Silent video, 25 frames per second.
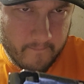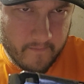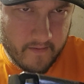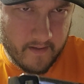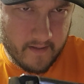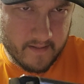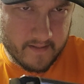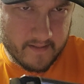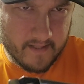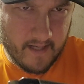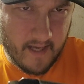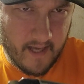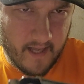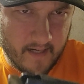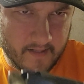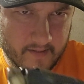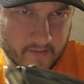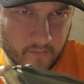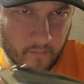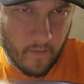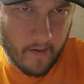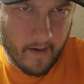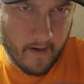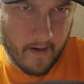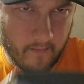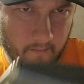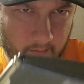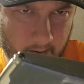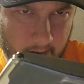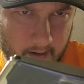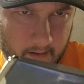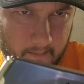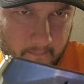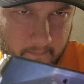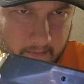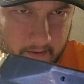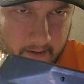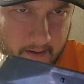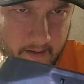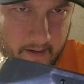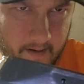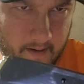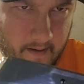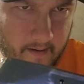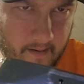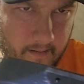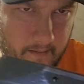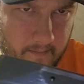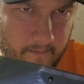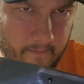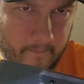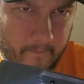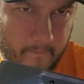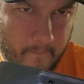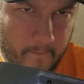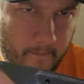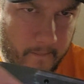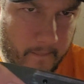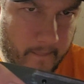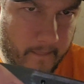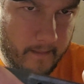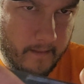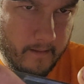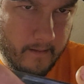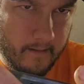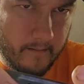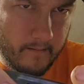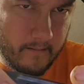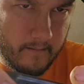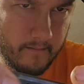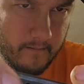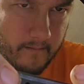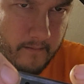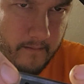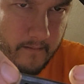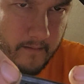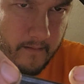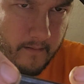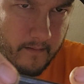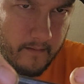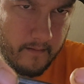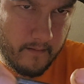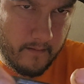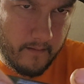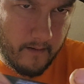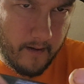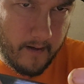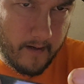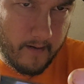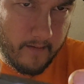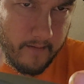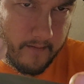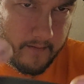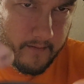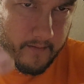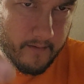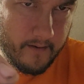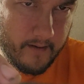It's got its wear right up there, right in through